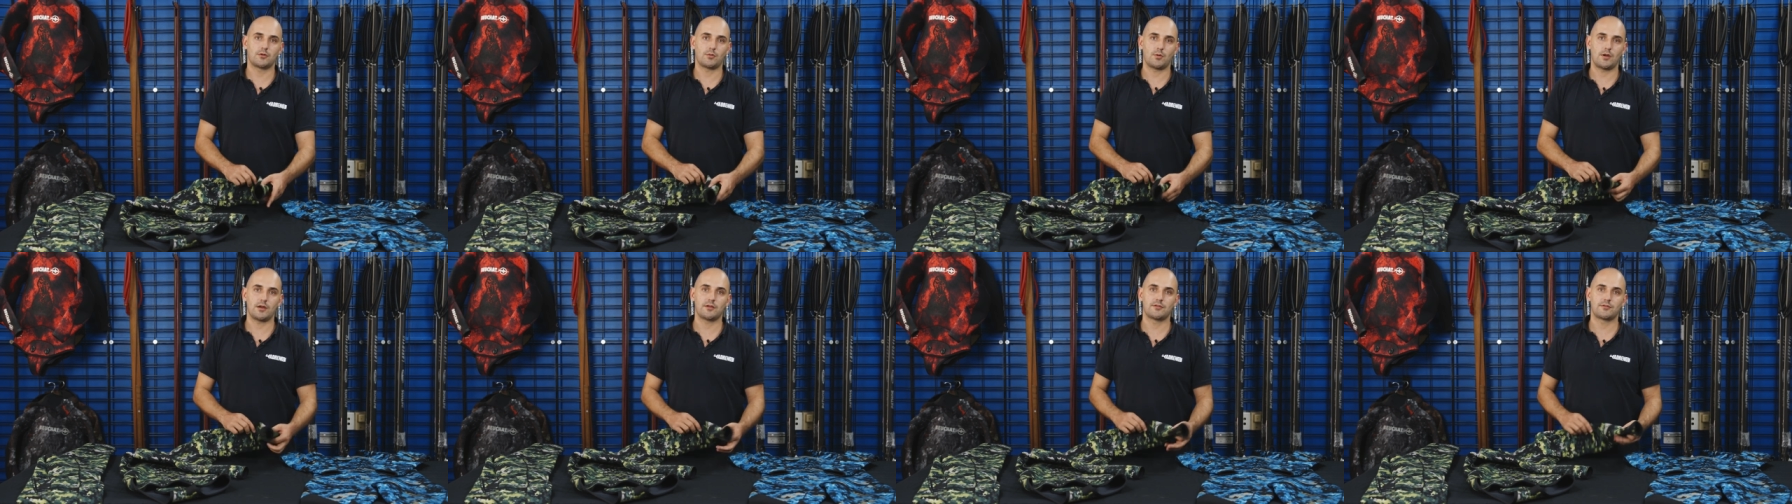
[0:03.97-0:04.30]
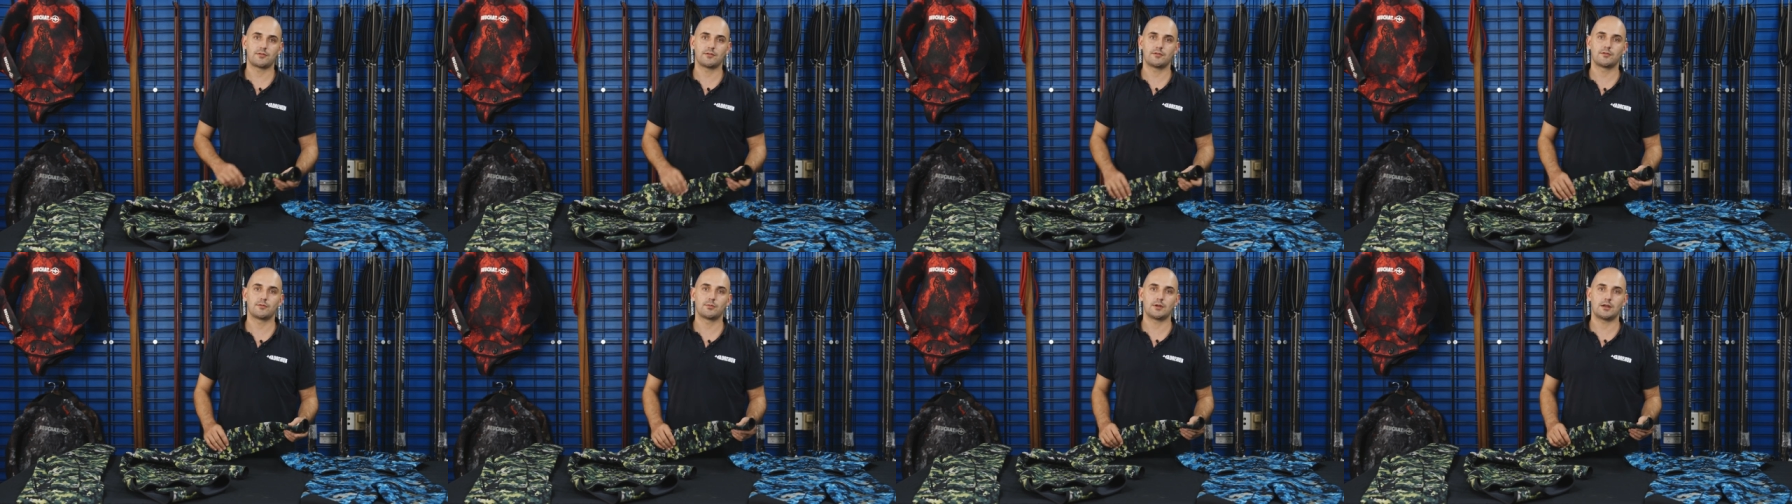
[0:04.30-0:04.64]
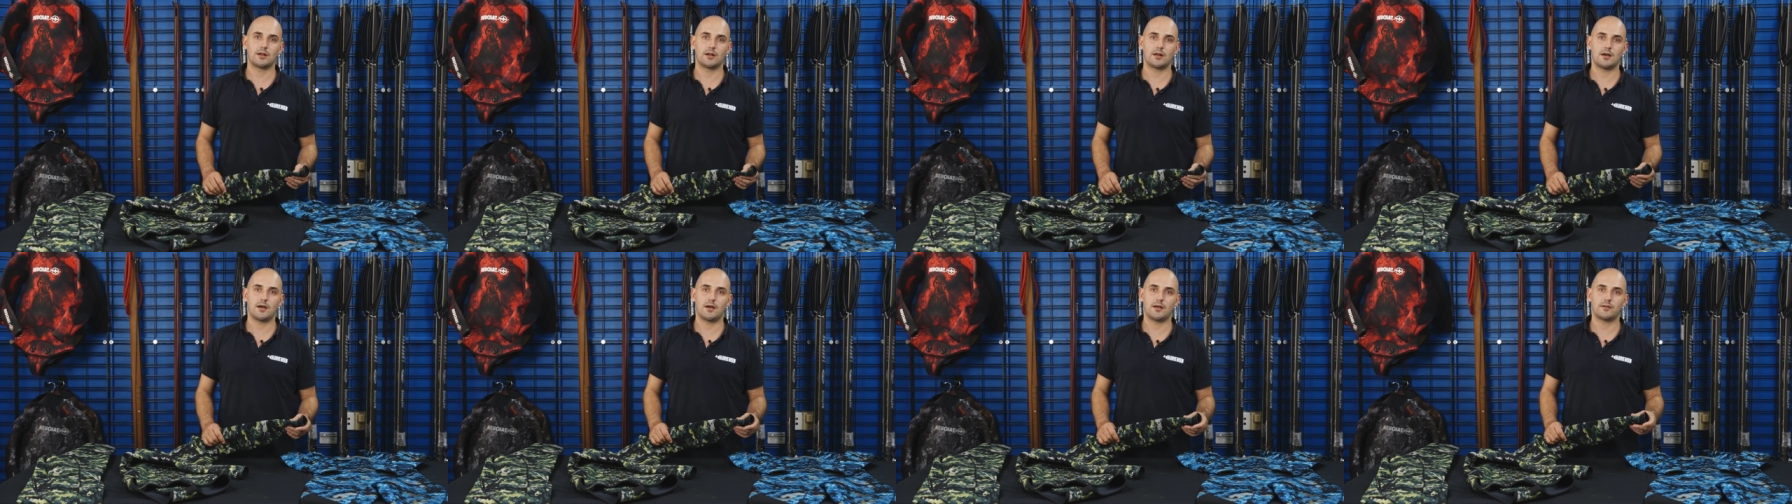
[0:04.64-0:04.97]
questions we
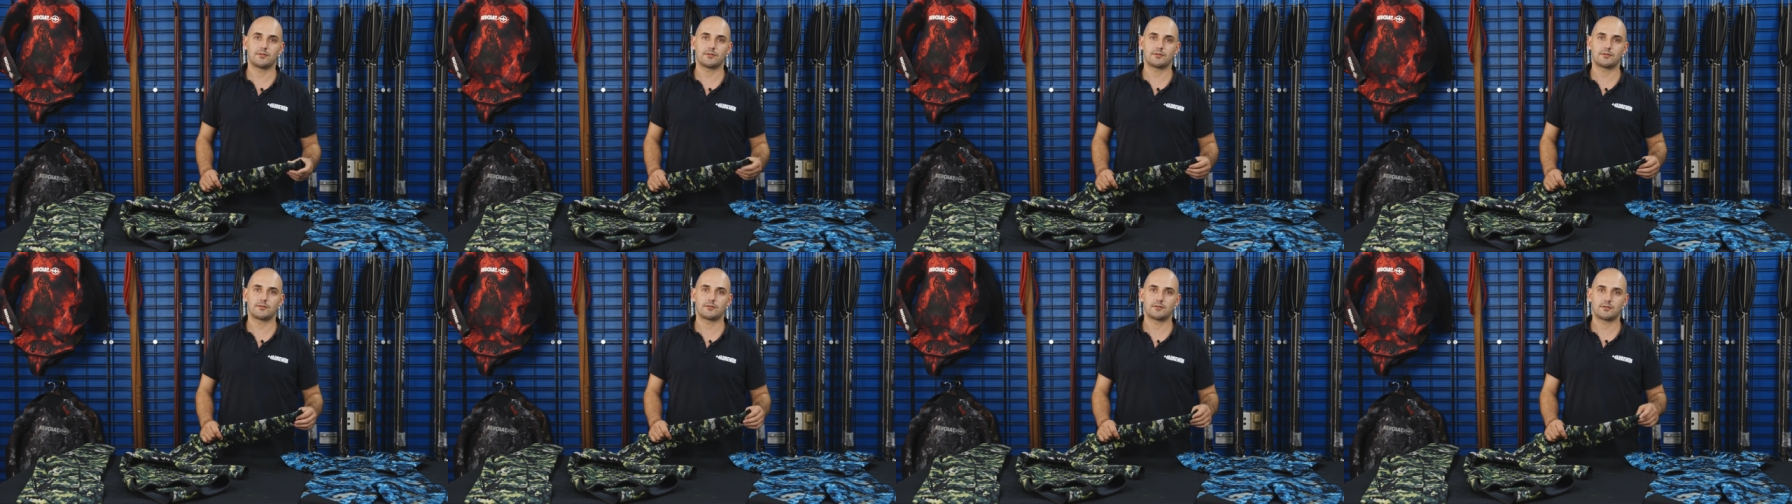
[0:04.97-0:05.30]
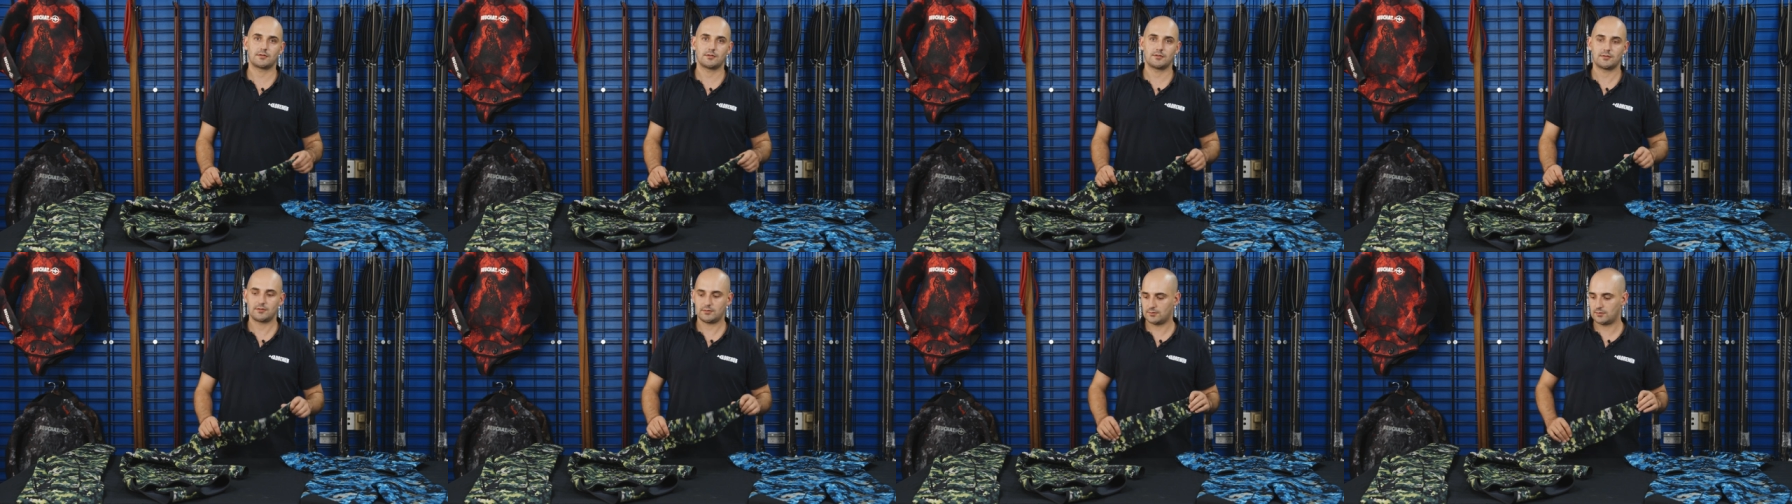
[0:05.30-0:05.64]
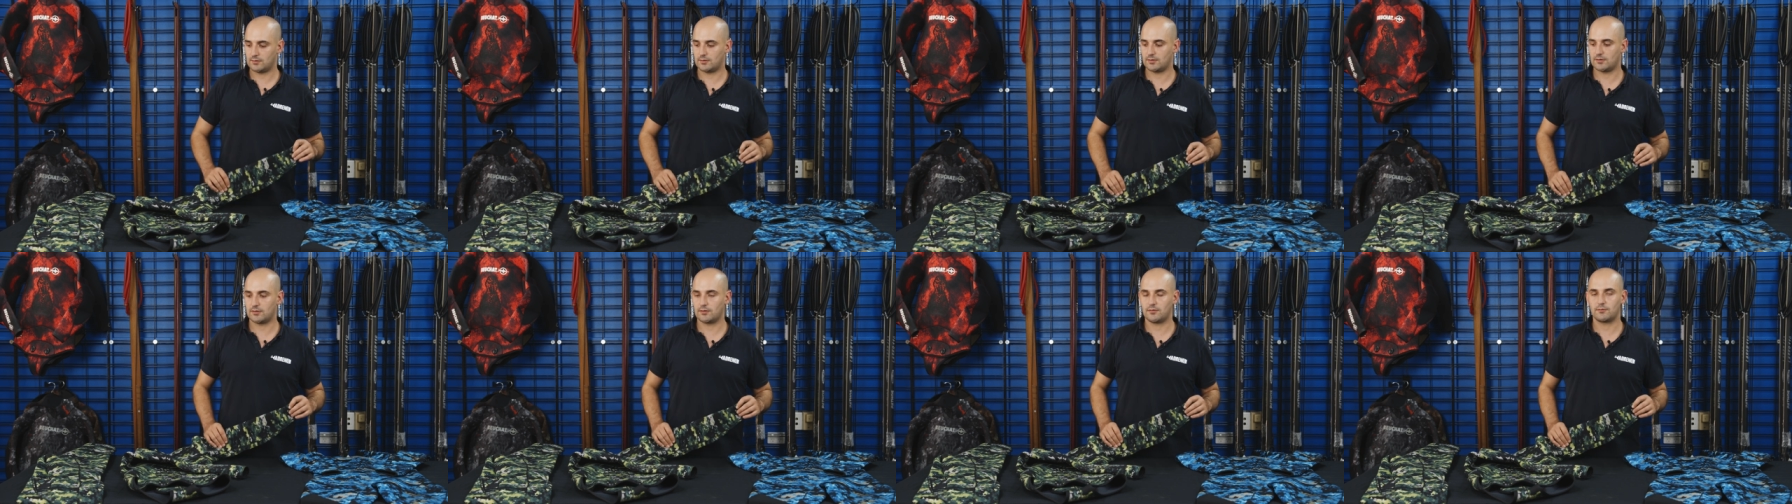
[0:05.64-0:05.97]
get asked
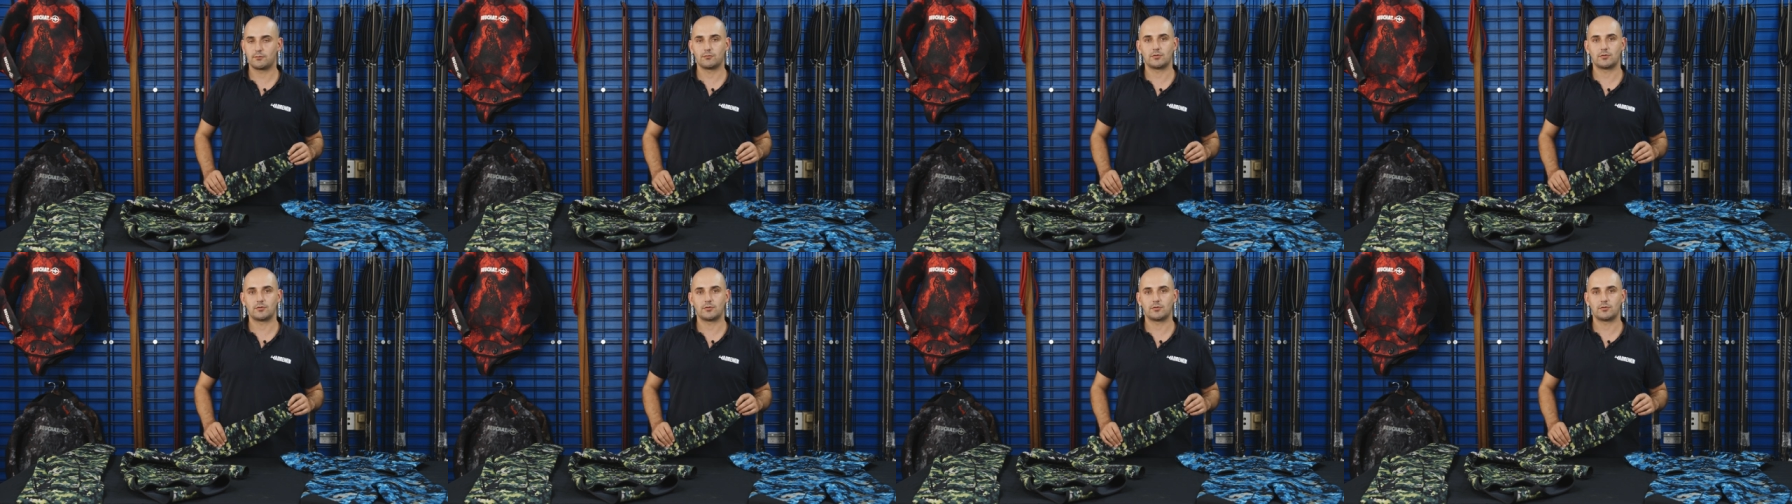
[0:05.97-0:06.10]
uh,